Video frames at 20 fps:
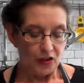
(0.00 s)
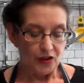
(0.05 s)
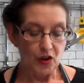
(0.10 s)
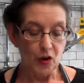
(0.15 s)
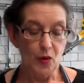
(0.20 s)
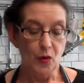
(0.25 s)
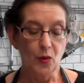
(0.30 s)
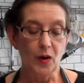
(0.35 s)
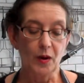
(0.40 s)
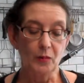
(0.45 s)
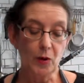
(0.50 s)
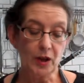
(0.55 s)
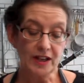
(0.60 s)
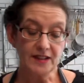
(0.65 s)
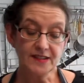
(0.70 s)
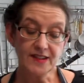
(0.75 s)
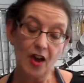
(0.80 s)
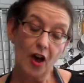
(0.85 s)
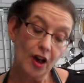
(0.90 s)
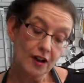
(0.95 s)
So I
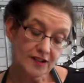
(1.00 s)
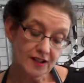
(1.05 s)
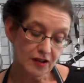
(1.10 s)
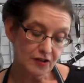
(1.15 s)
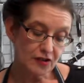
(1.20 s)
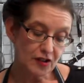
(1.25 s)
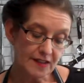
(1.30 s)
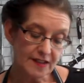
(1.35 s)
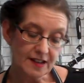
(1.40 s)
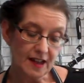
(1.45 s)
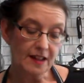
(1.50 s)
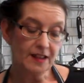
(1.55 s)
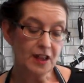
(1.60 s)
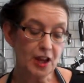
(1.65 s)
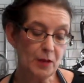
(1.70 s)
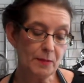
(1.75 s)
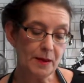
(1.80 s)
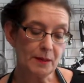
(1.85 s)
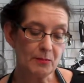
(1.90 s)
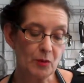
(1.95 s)
want to talk to you just a
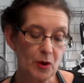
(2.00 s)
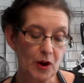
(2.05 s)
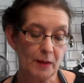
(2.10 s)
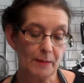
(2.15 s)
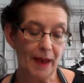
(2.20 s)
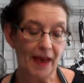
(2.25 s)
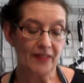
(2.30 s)
little bit more